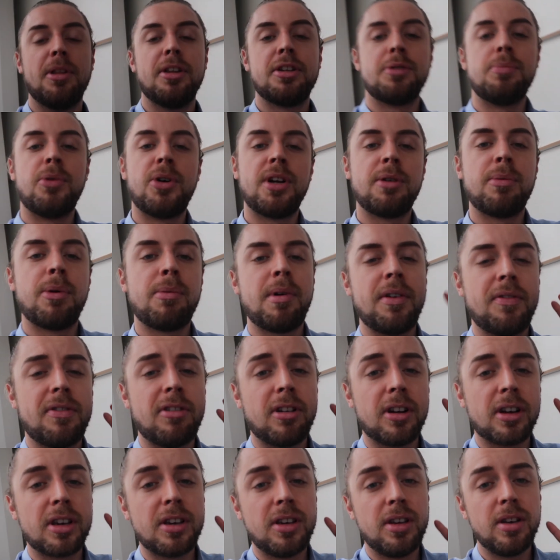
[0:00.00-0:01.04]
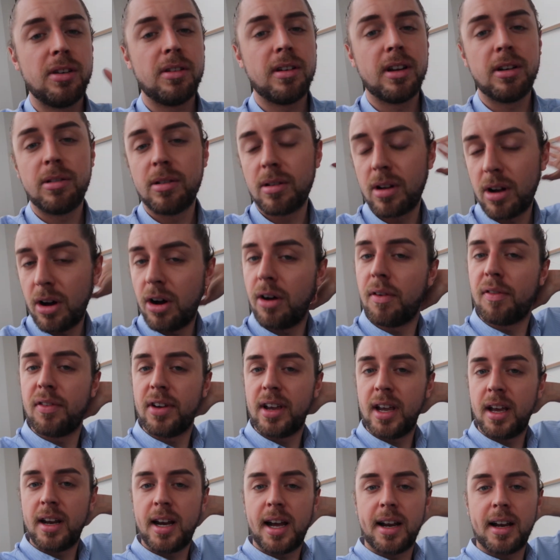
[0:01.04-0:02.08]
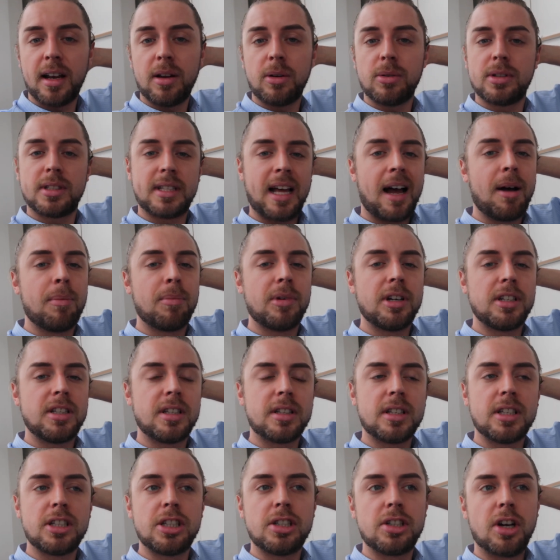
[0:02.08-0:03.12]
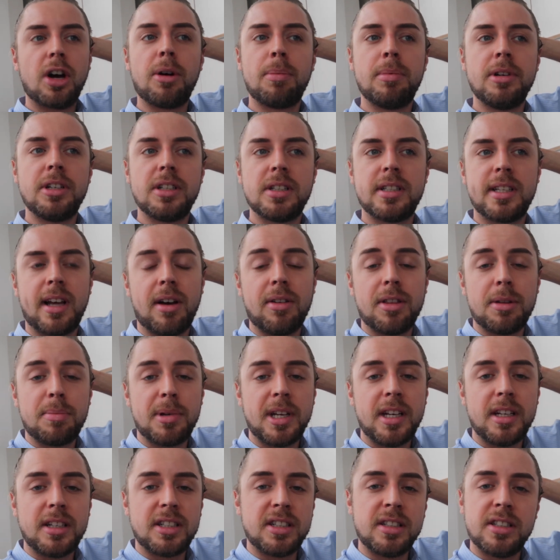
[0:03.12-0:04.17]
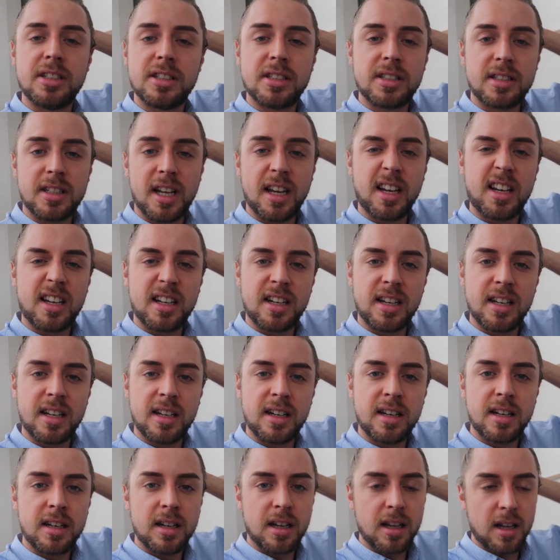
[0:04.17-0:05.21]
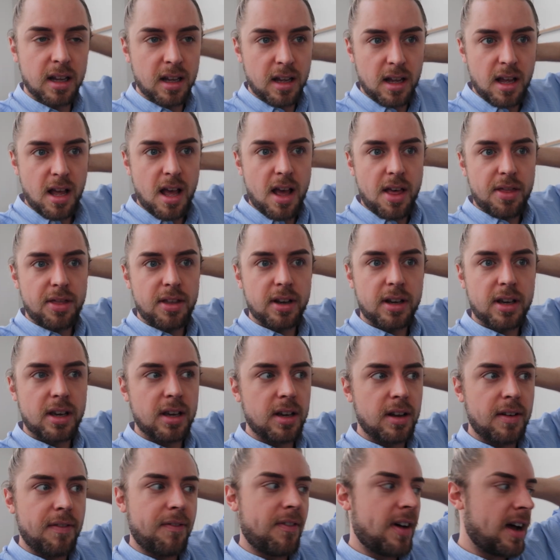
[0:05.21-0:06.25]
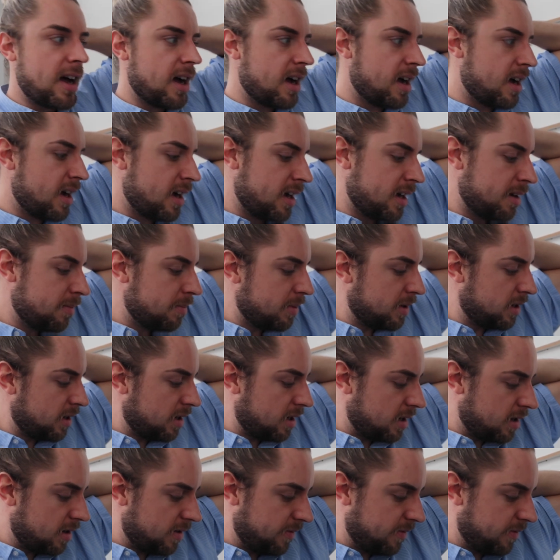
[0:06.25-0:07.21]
this morning we went for a cute little coffee and had a little sandwich at this shop and just sat on the beach and just taking in the good vibes.